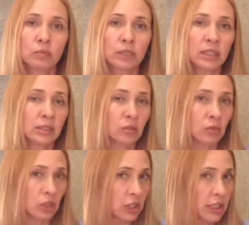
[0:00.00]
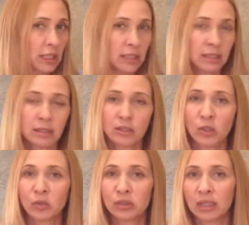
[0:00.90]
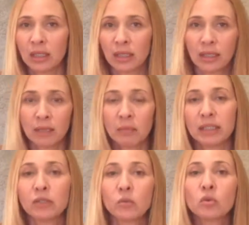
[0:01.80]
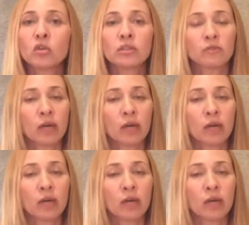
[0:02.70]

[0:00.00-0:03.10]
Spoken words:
Please don't cheat, don't kind of bend the rules,